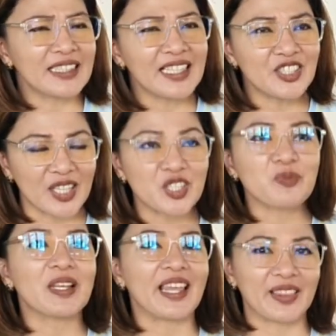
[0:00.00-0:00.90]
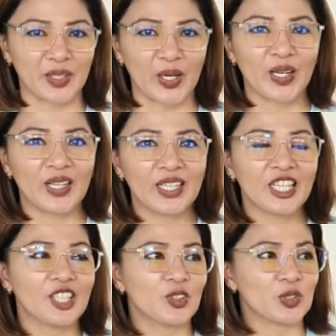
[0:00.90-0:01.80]
And then judge me later.
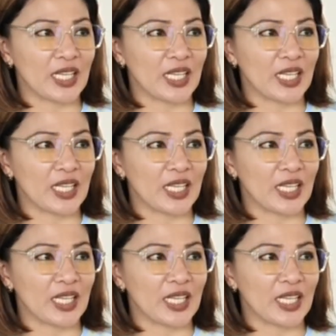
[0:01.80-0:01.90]
Mm-hmm.